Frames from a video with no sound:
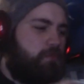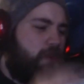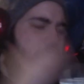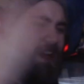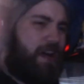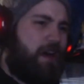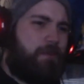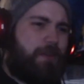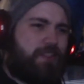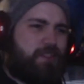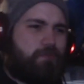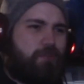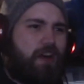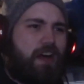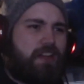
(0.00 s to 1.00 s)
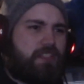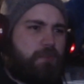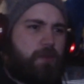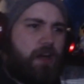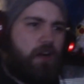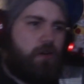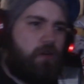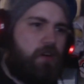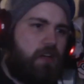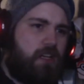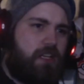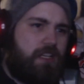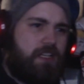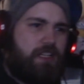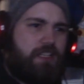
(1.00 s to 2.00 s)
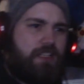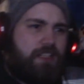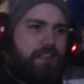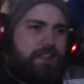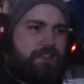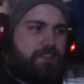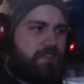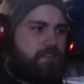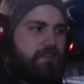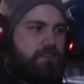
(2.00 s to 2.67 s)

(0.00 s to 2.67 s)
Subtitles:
not surprised about. It's